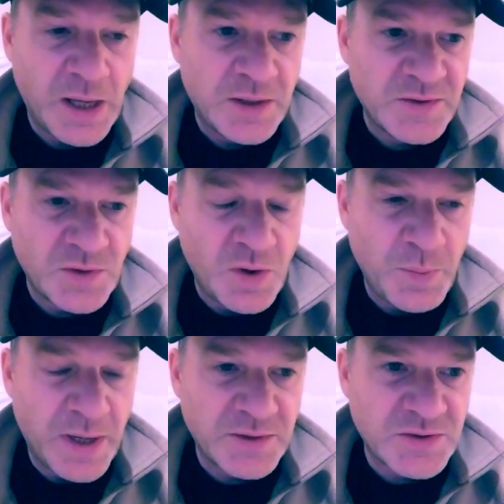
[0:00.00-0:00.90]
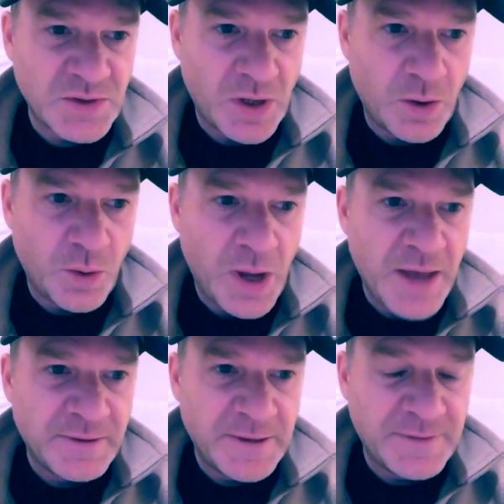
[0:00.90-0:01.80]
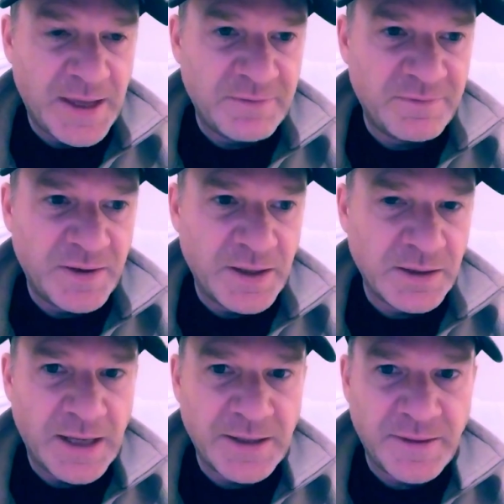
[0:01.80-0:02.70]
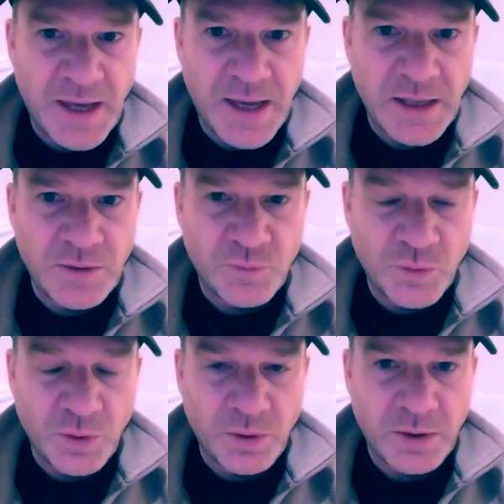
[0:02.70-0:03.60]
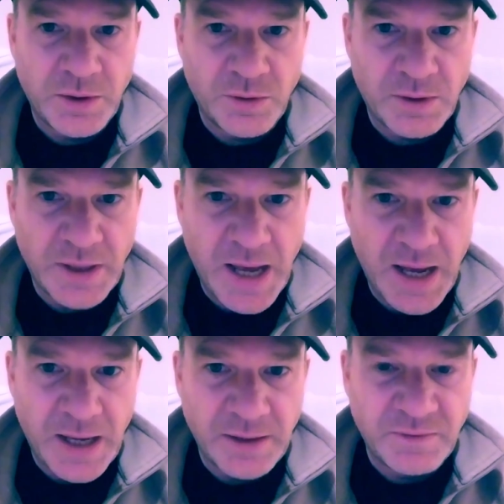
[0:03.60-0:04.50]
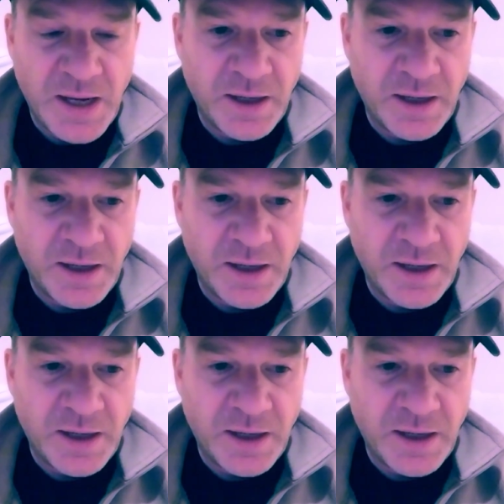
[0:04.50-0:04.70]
so much so that they feel like they can rule your life